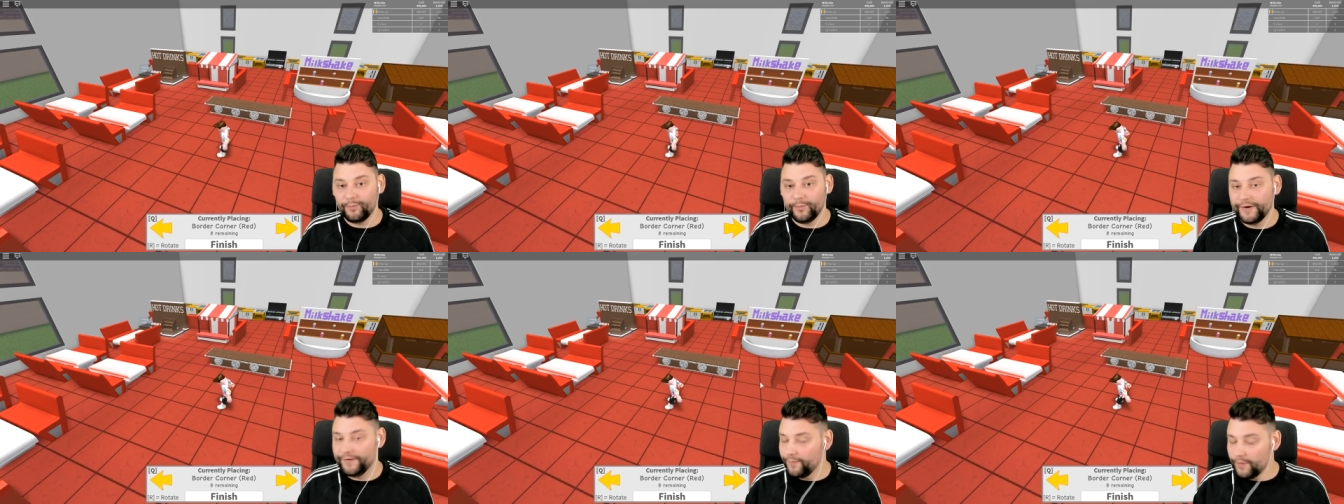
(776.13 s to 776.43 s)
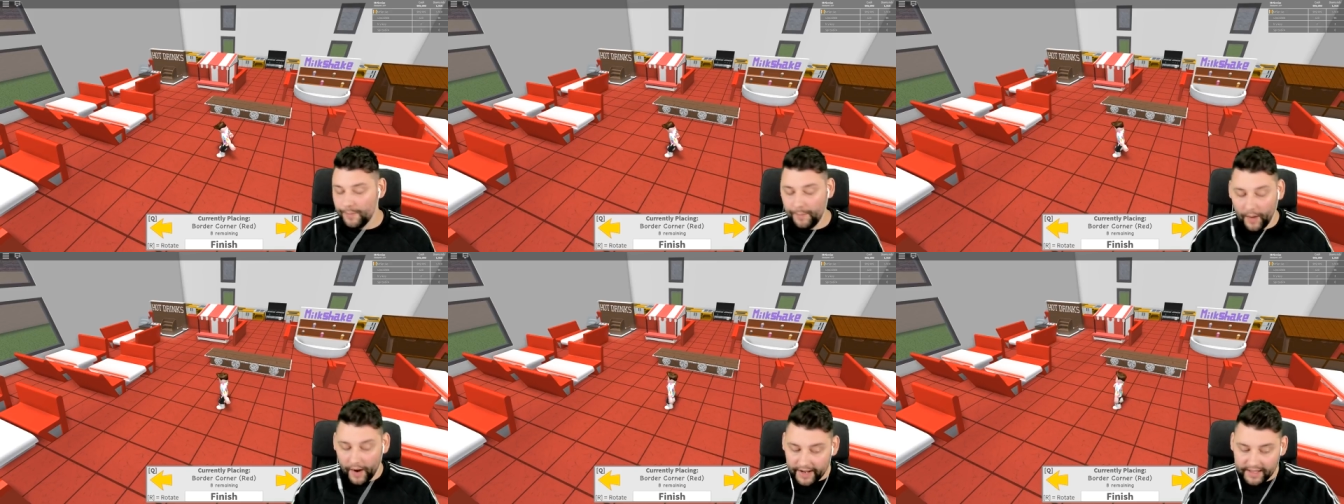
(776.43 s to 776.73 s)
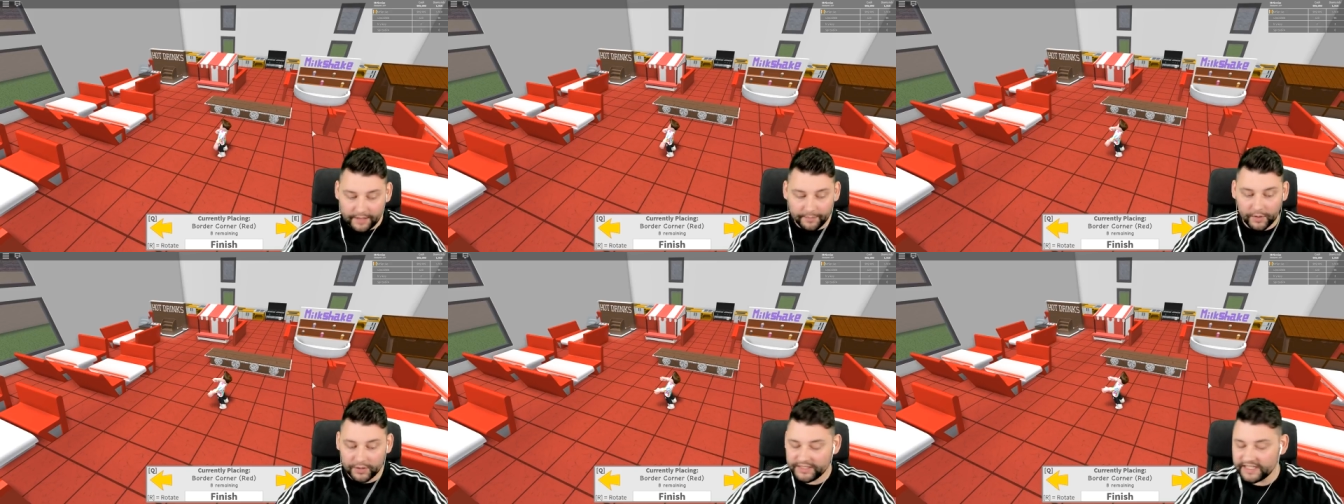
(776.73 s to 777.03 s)
We, we're
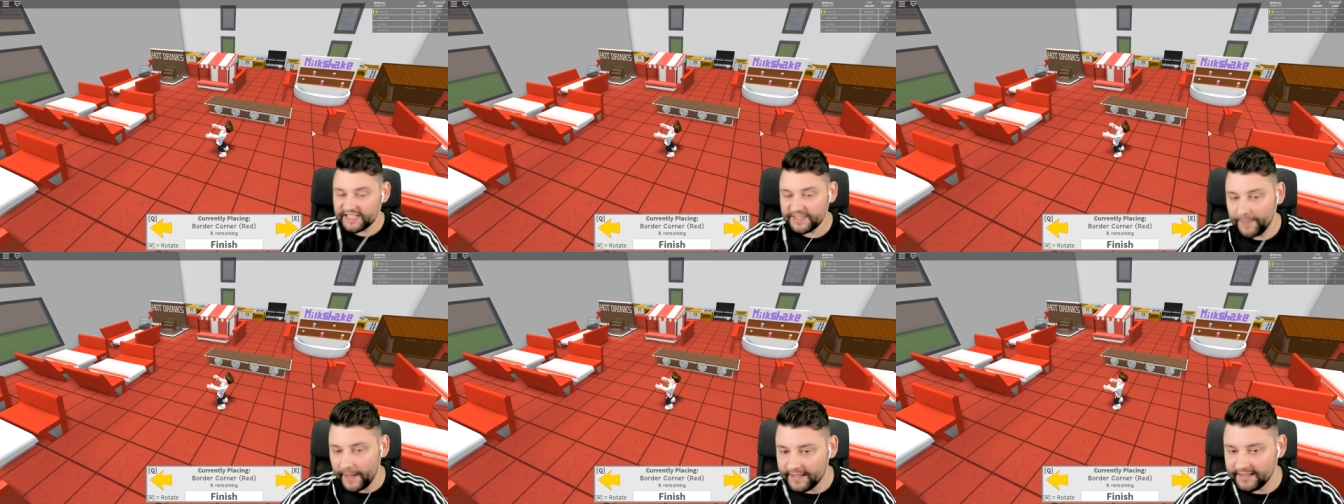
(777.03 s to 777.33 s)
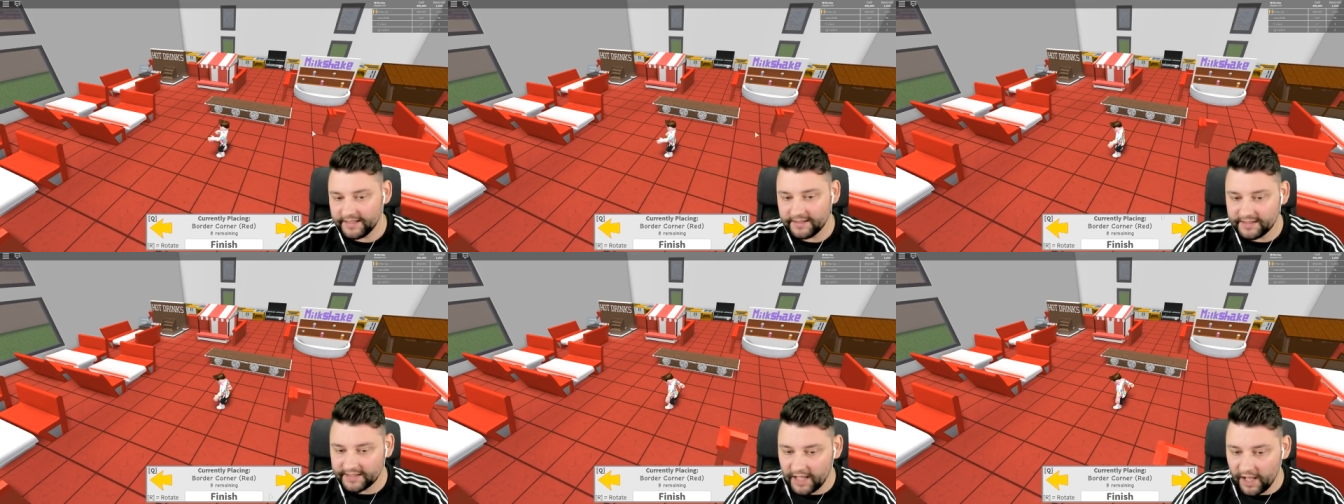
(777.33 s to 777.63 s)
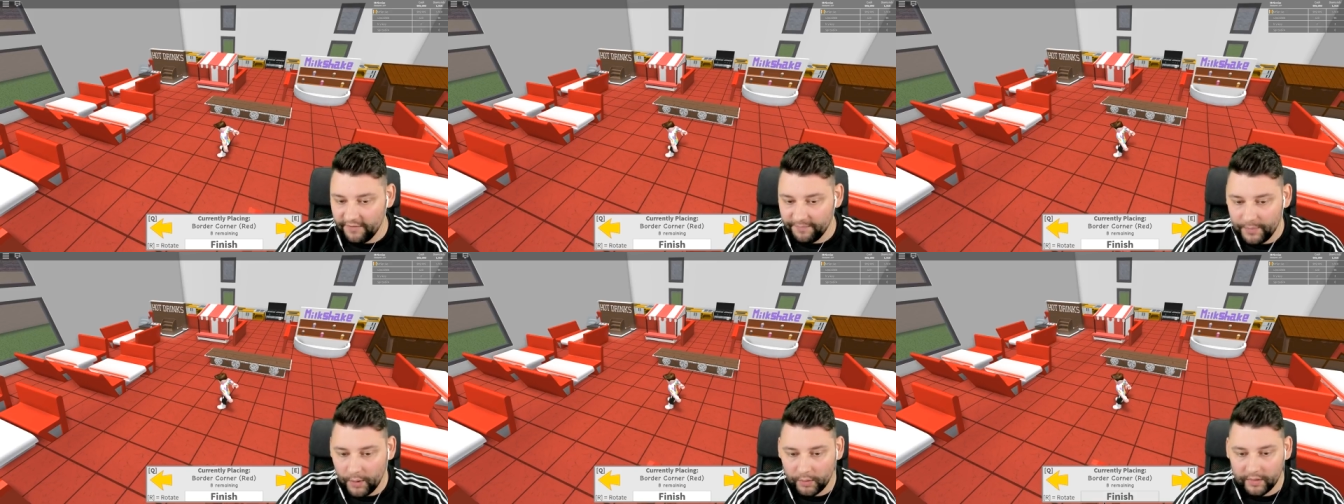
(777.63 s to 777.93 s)
buying the most expensive
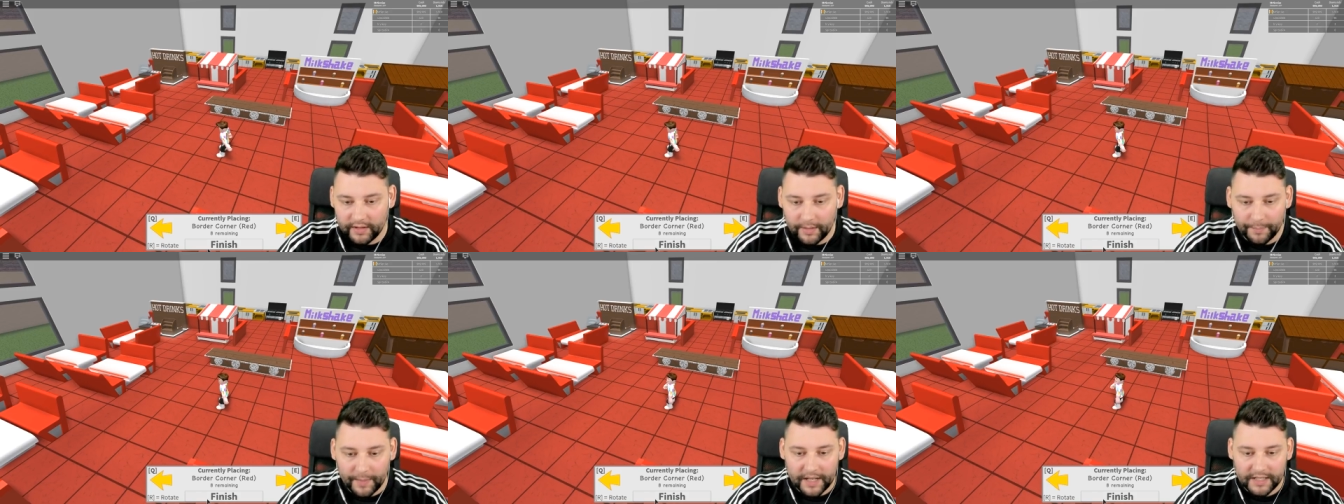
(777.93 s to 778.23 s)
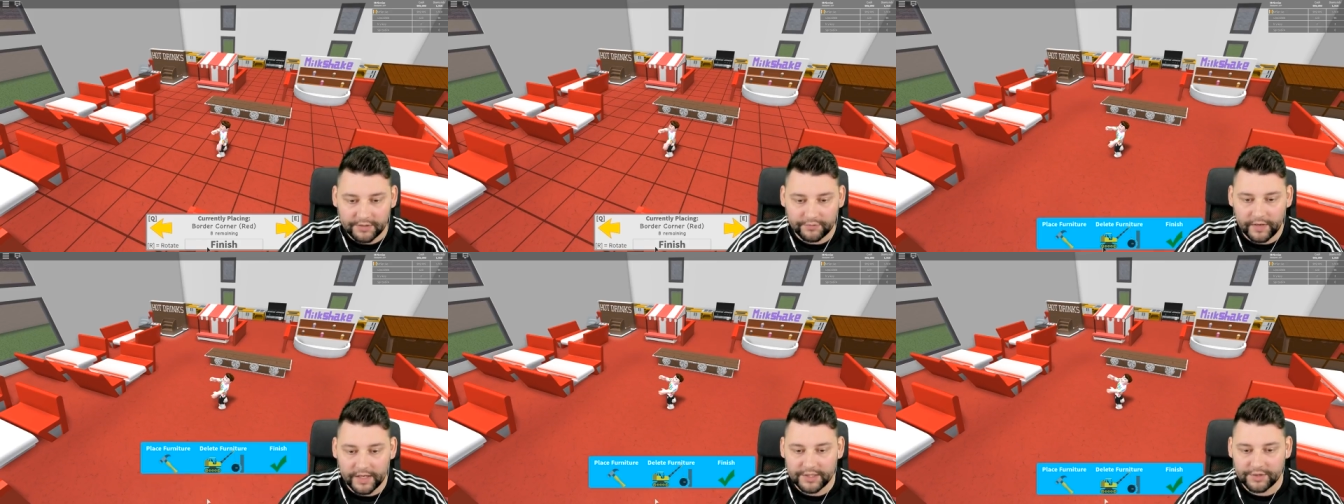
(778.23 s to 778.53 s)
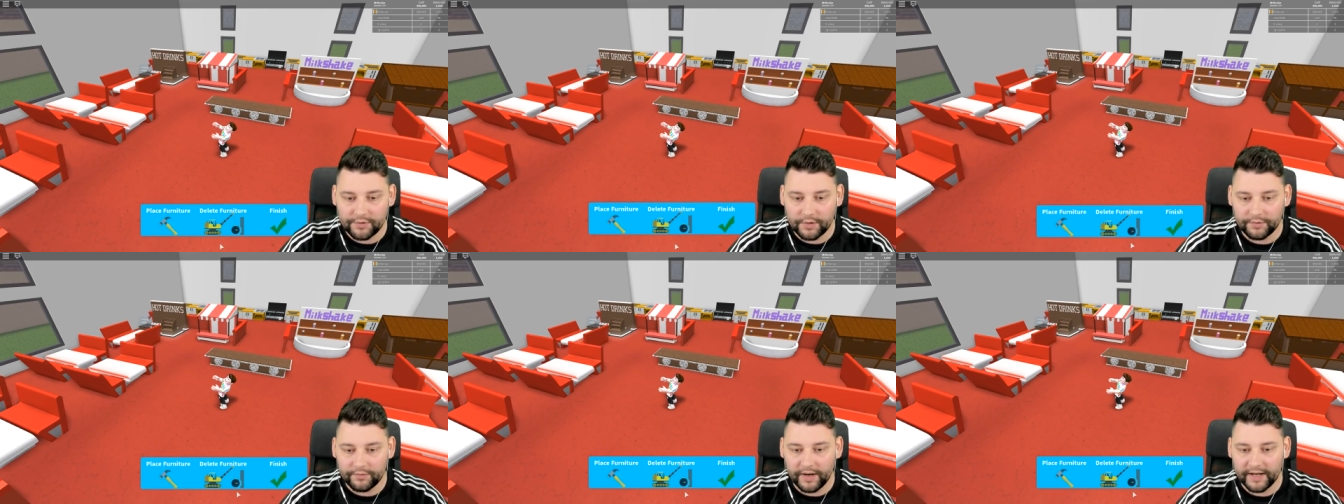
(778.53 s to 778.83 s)
stuff, building the best
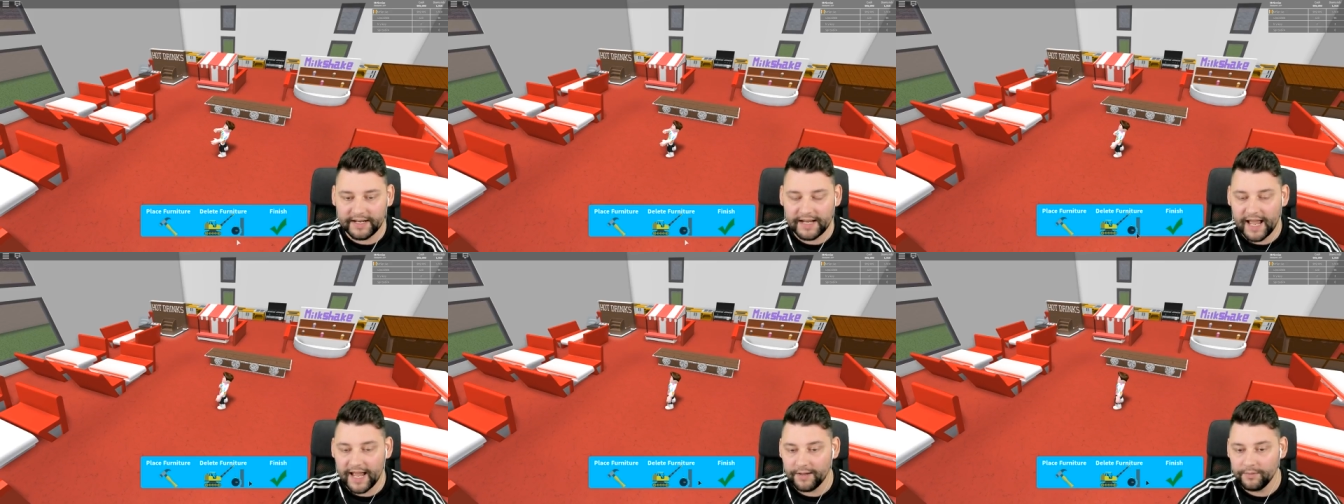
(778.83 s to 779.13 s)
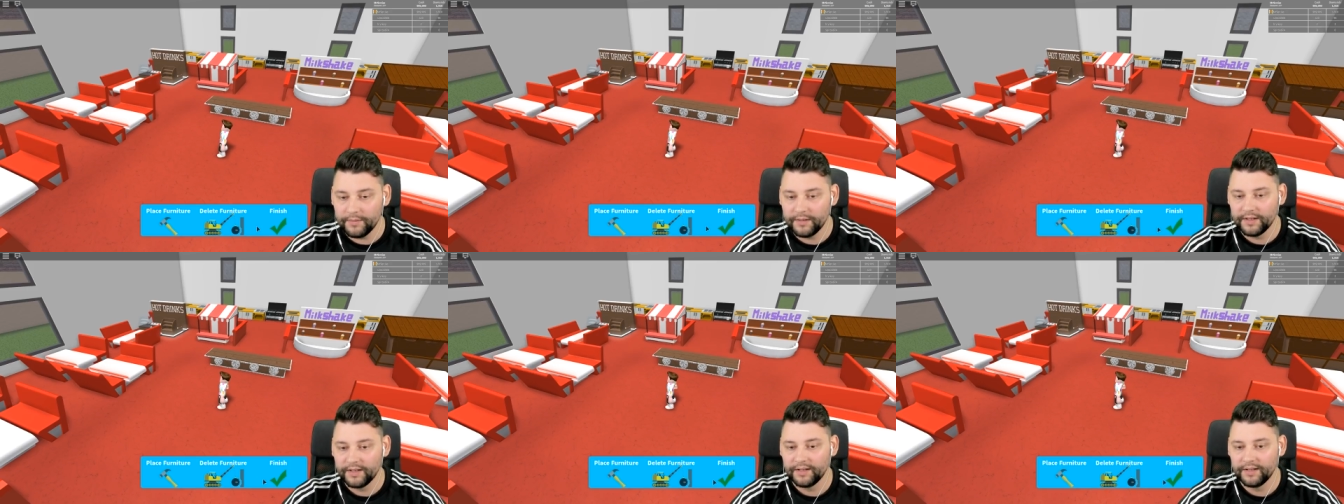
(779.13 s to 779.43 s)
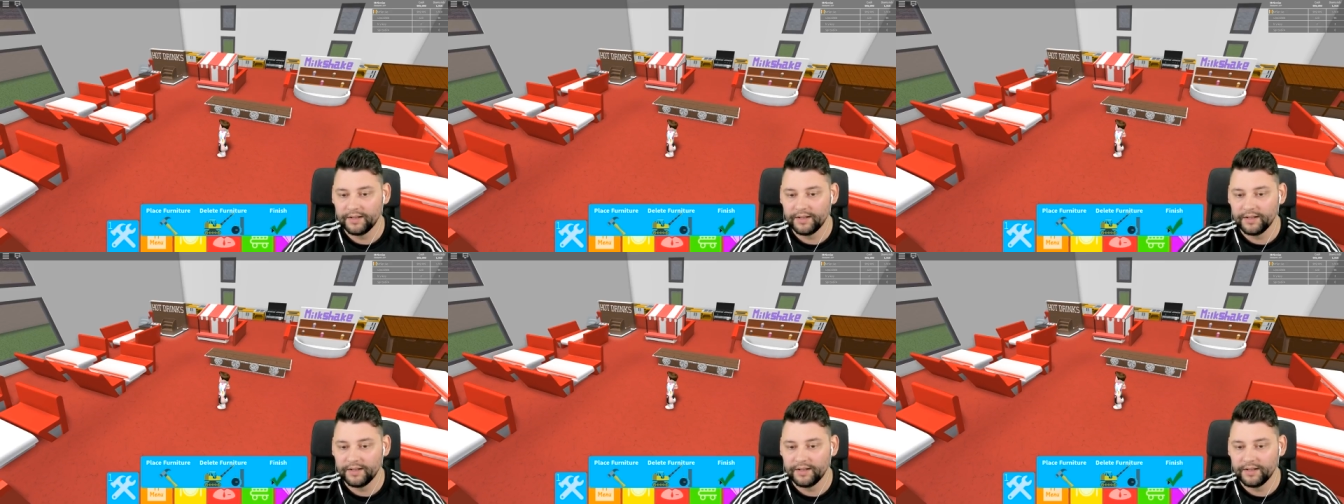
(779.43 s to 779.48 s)
restaurant right now.